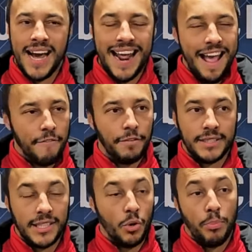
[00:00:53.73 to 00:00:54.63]
And every
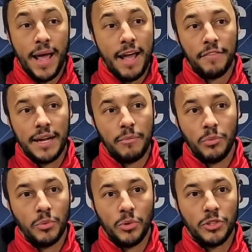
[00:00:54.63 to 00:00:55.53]
single player for them
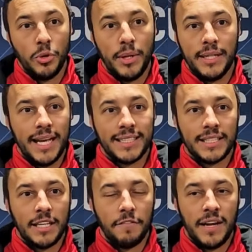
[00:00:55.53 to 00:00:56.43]
were doing the
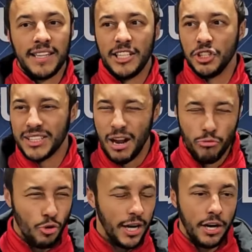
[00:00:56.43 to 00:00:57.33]
exact same thing, and they just kept
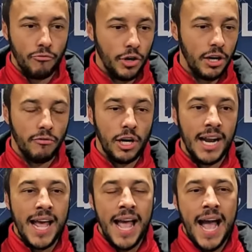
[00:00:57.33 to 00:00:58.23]
running and running and running.